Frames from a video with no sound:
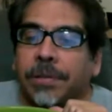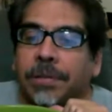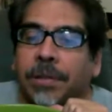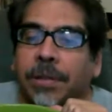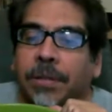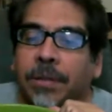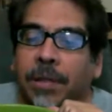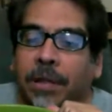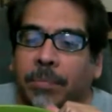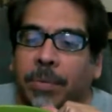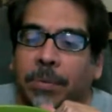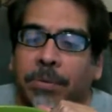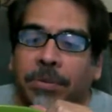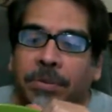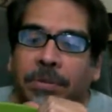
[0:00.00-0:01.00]
and you're not going
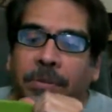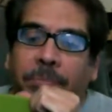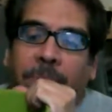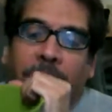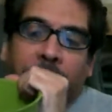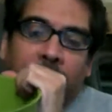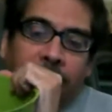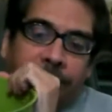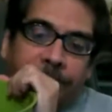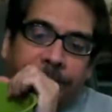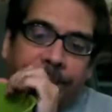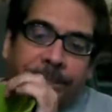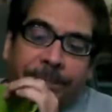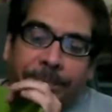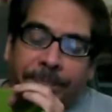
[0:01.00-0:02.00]
to be able to see it, but
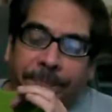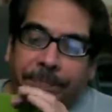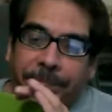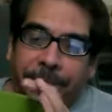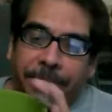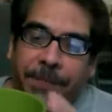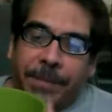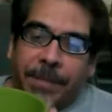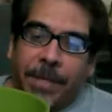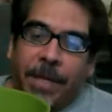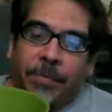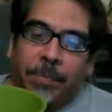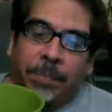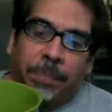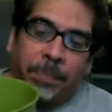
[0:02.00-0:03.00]

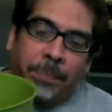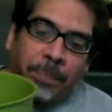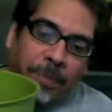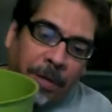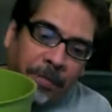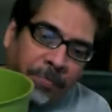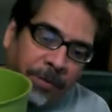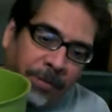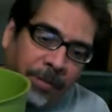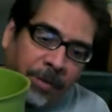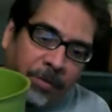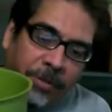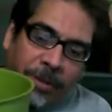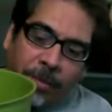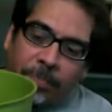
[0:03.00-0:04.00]
I filled it
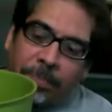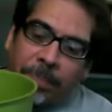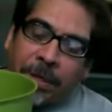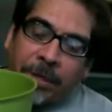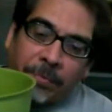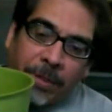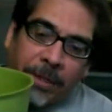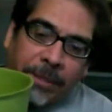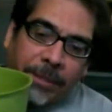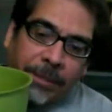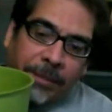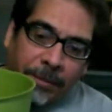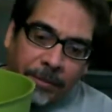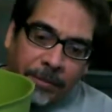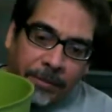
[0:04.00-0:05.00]
only up about right
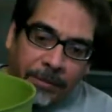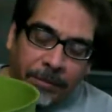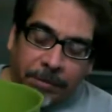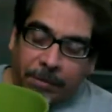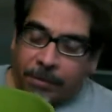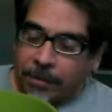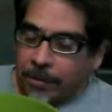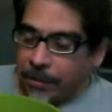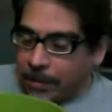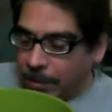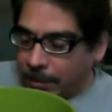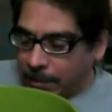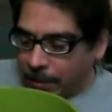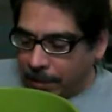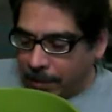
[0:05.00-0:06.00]
here.
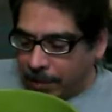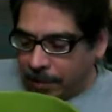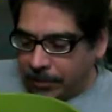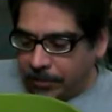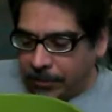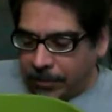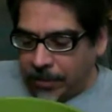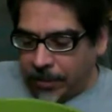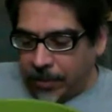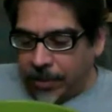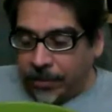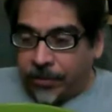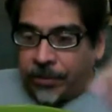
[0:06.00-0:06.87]
And then I drug a